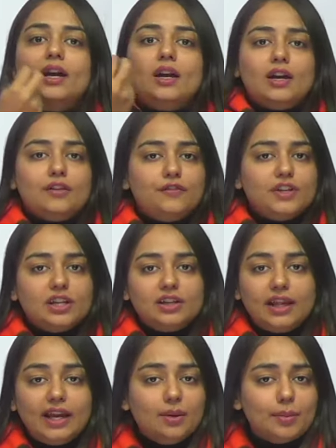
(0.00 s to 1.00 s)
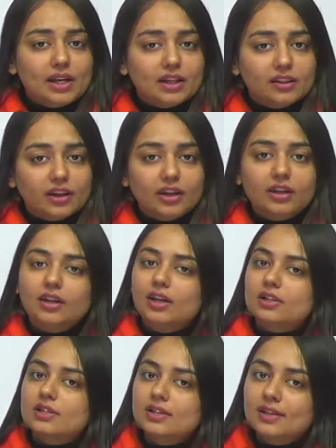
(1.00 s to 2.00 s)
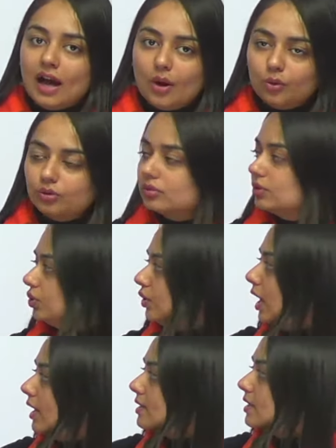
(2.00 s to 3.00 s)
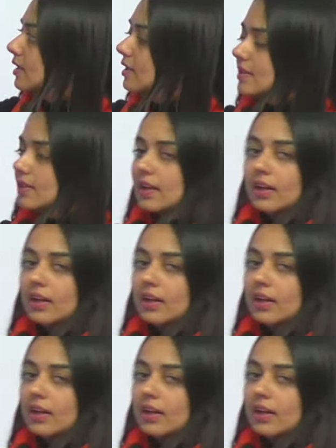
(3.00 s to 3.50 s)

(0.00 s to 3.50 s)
If we can name anything, it's a noun. So the answer is